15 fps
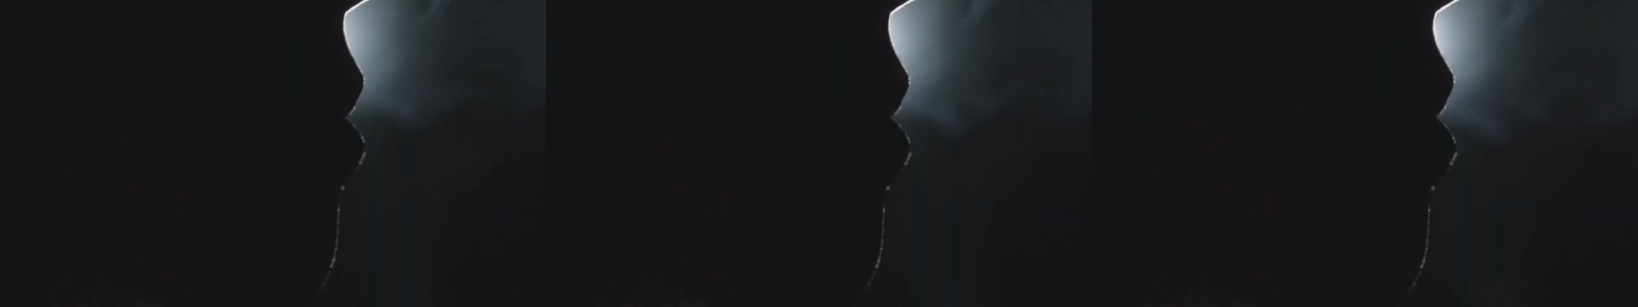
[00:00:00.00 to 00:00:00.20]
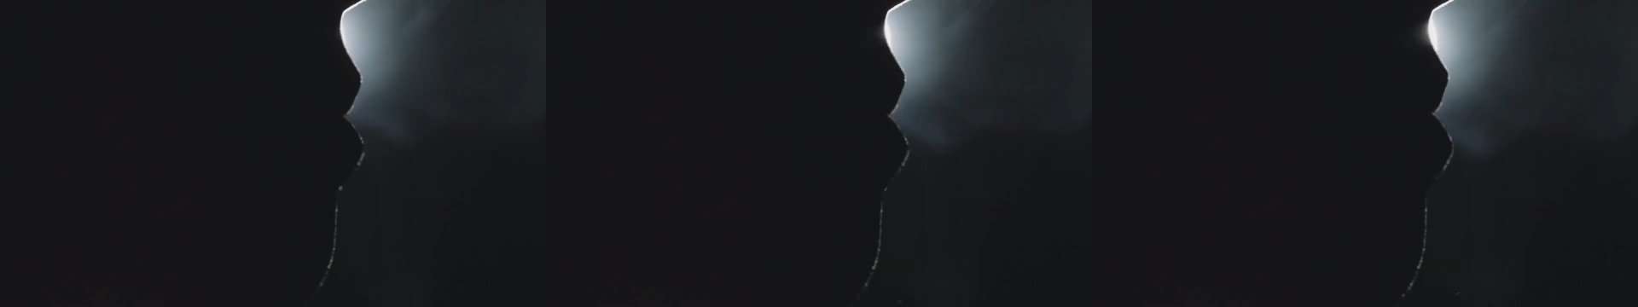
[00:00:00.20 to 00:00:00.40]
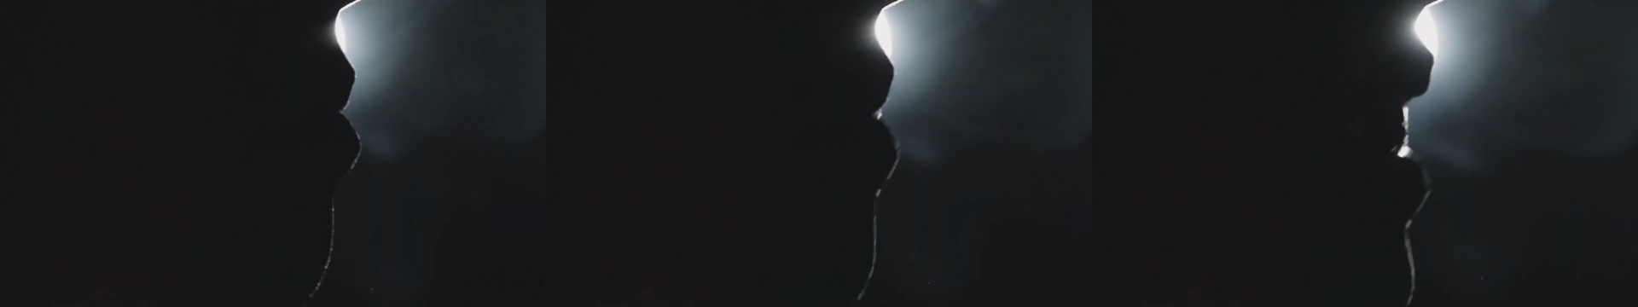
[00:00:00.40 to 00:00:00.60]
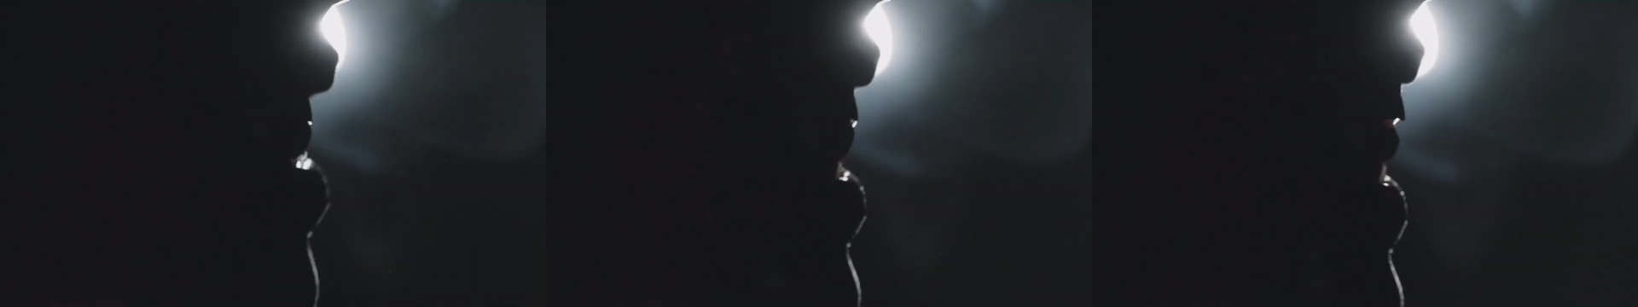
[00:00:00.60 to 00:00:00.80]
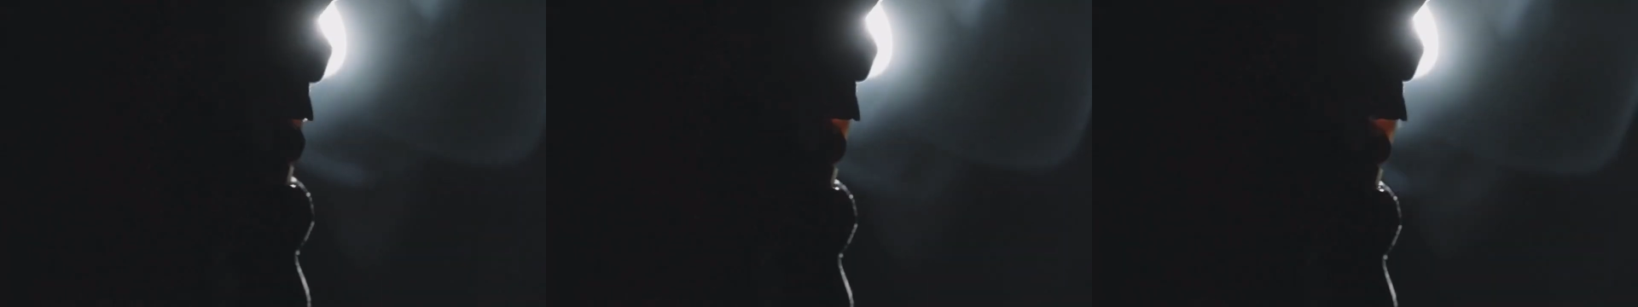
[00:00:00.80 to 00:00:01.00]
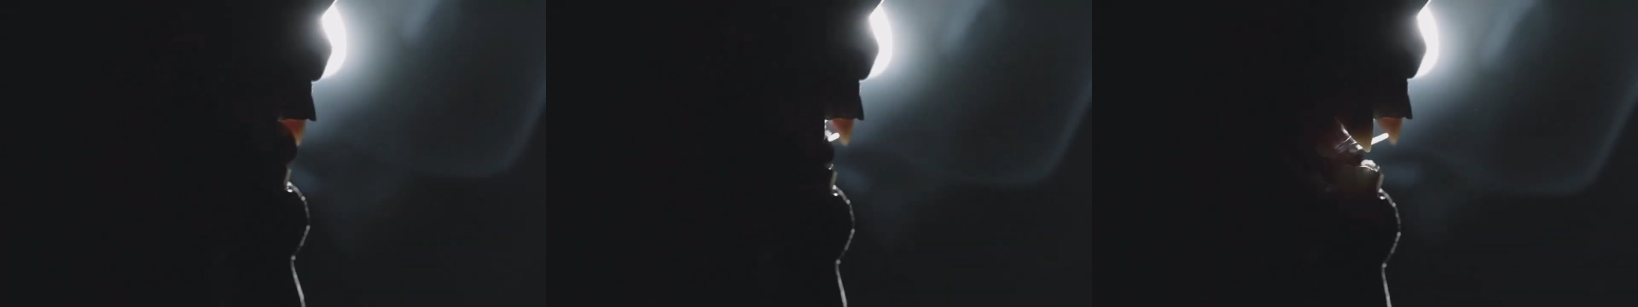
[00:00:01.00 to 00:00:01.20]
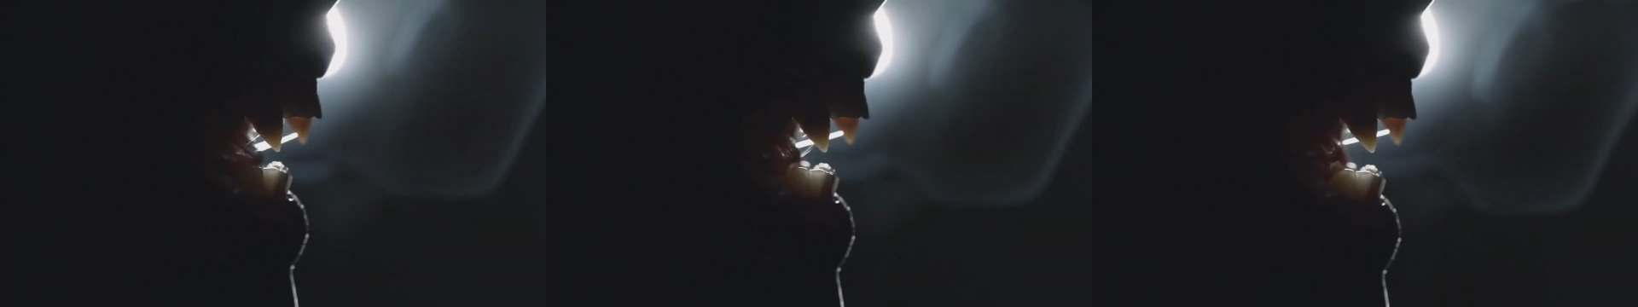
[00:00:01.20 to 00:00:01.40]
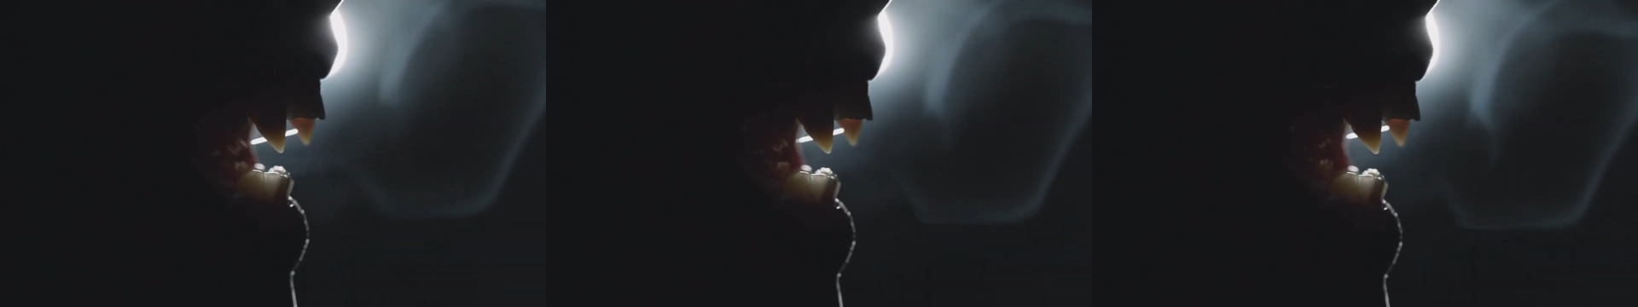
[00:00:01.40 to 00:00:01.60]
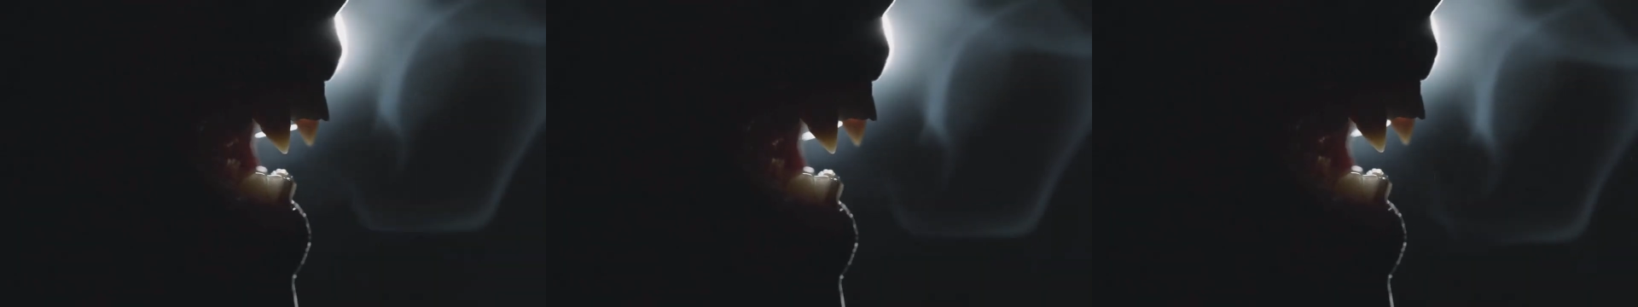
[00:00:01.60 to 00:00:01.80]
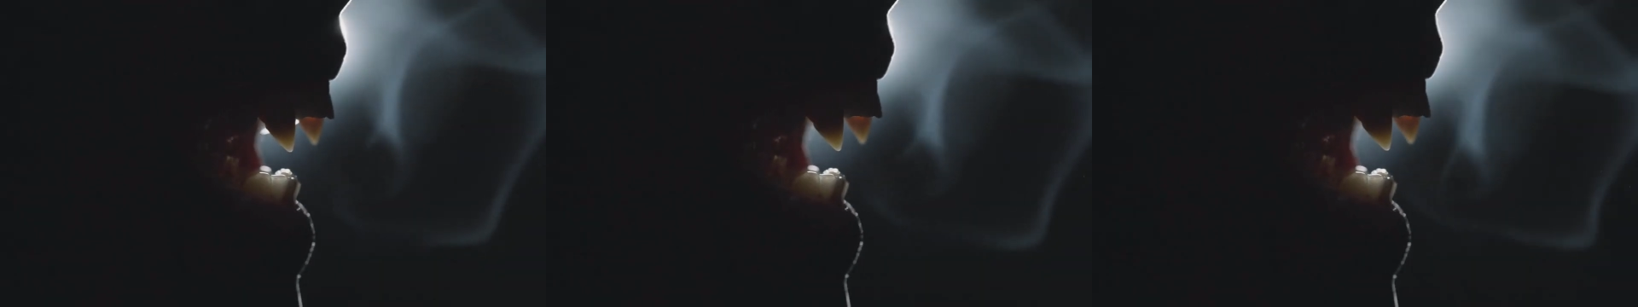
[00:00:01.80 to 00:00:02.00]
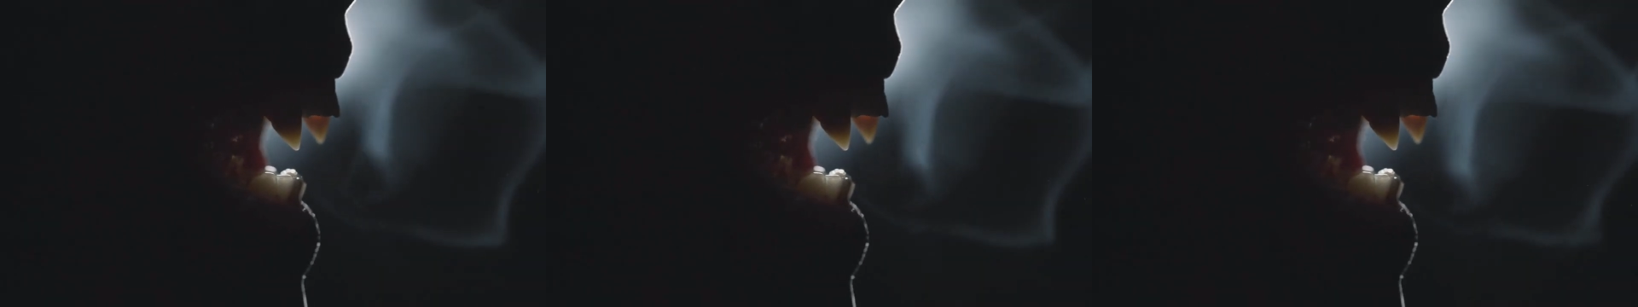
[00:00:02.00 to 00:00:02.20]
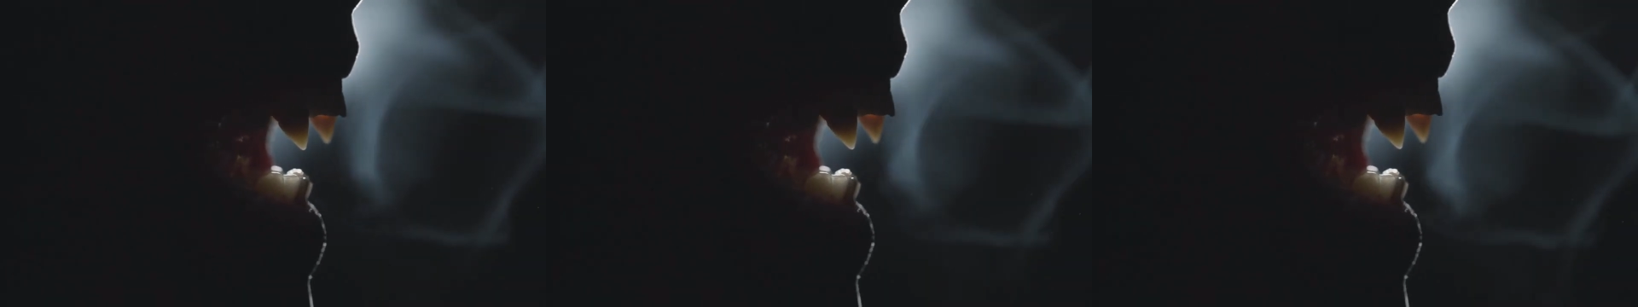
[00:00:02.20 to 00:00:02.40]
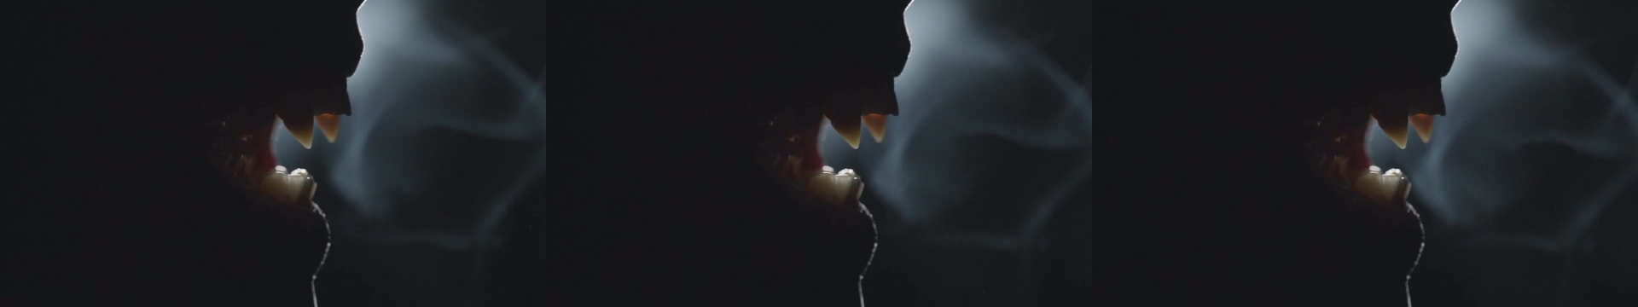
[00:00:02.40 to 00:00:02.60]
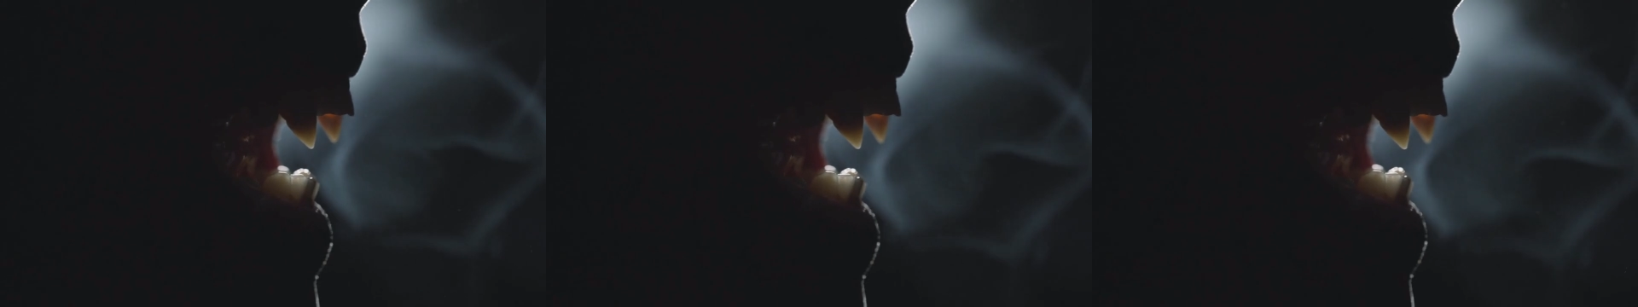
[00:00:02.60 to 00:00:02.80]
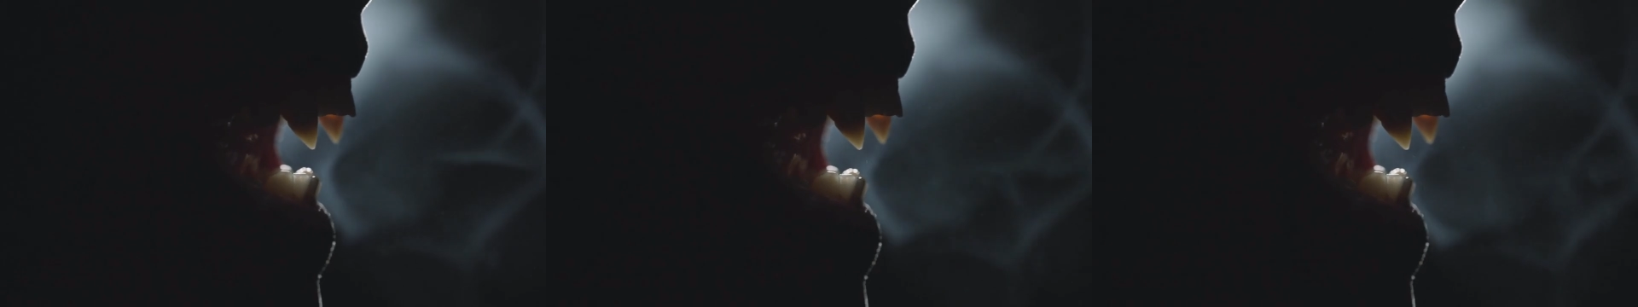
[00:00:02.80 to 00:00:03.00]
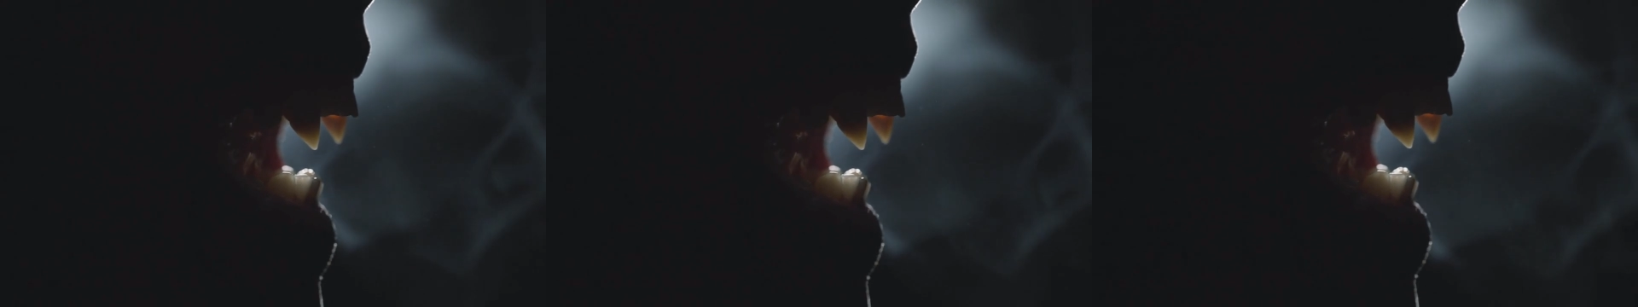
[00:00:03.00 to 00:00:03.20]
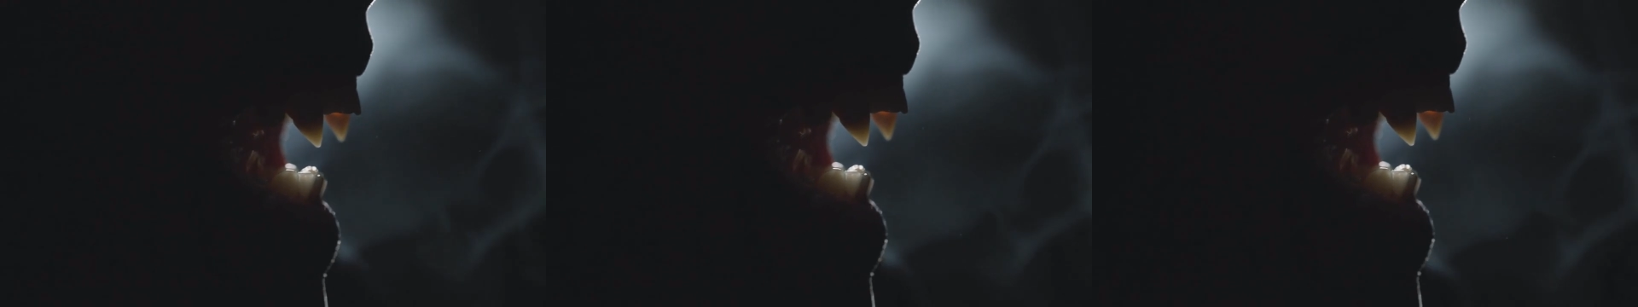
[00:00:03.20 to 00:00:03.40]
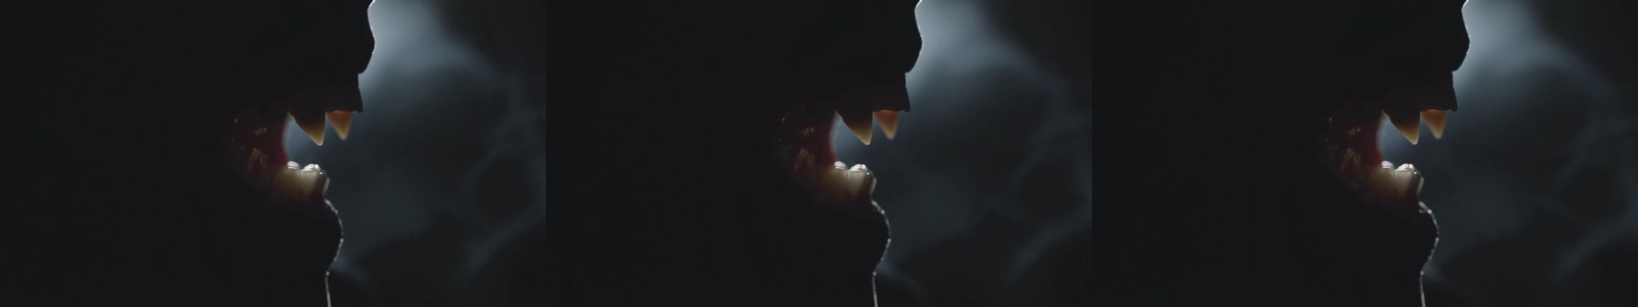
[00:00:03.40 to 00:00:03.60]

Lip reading: (no speaker visible)